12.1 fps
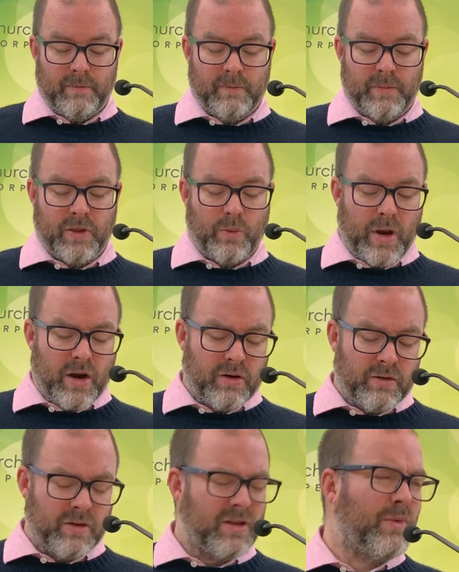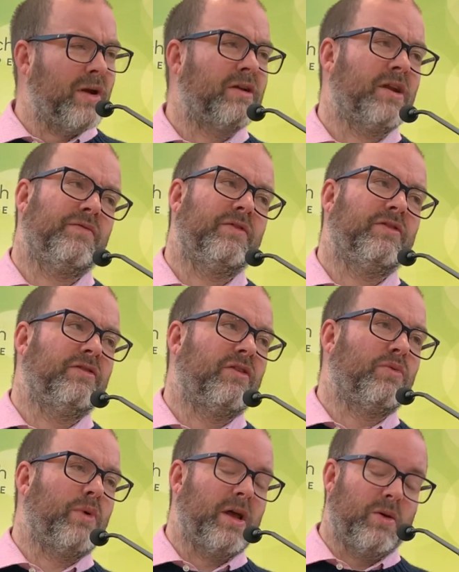But there were differences
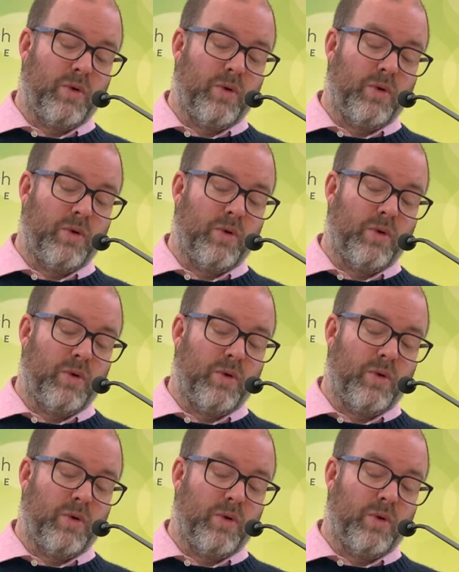as well.